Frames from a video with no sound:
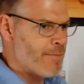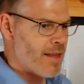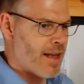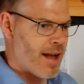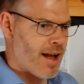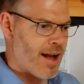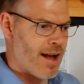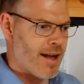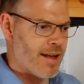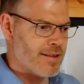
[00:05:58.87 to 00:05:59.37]

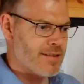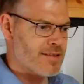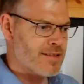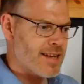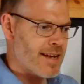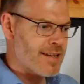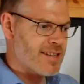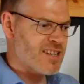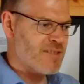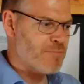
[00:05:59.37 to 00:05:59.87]
uh,
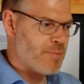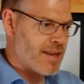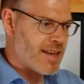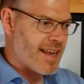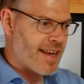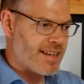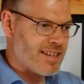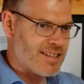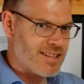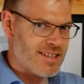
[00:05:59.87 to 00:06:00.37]
sense of being
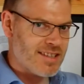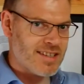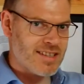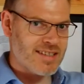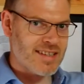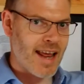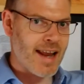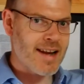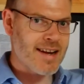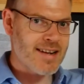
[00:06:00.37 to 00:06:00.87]

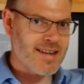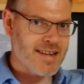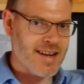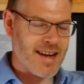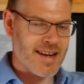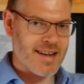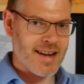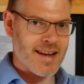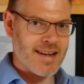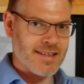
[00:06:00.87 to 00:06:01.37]

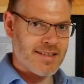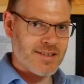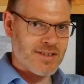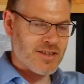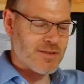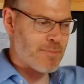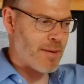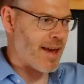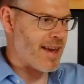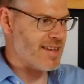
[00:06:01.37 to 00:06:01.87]
extended in
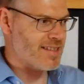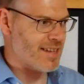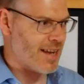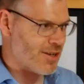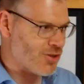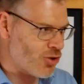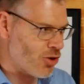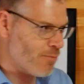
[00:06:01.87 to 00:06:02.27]
space as you're